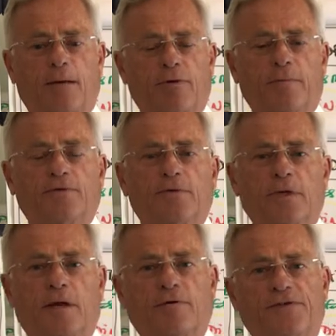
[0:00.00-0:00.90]
I promised you
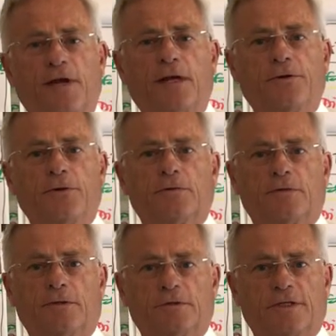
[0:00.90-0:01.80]
that I'll tell you
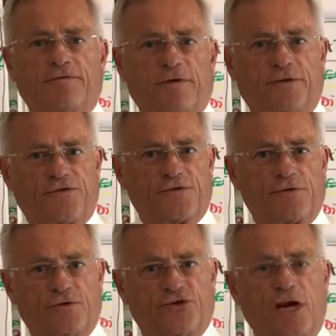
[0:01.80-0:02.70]
the difference,
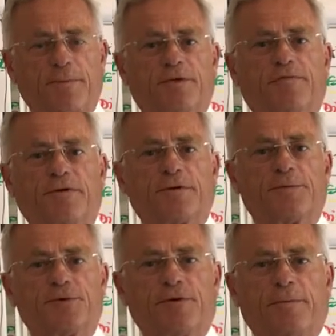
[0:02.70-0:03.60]
a sharp difference
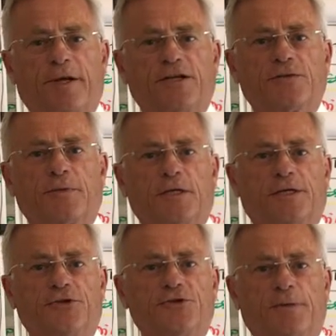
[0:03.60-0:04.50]
between management
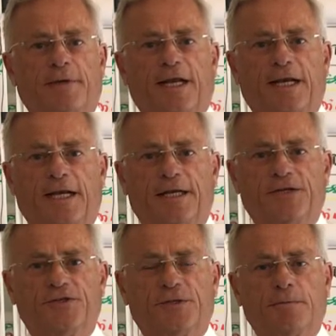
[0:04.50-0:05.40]
leadership and a
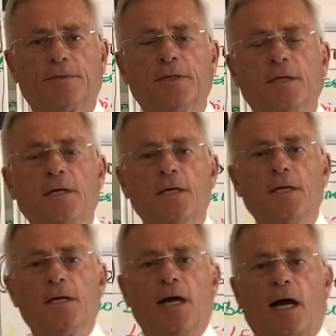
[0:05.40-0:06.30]
leadership.
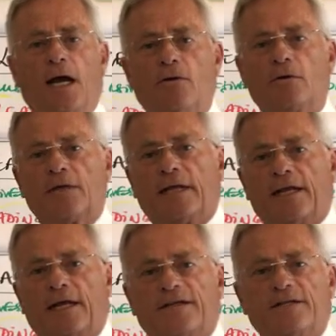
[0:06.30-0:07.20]
I look at
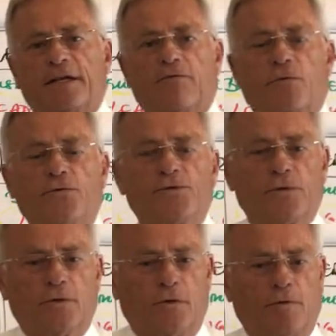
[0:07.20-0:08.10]
that as an
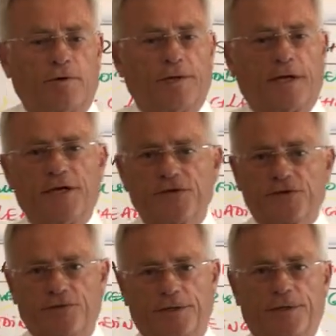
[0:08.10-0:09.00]
evolution over the
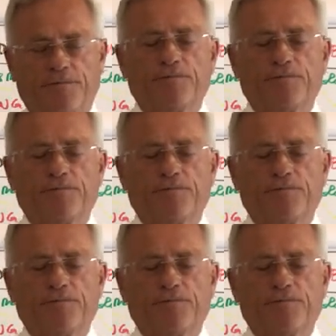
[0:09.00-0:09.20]
history.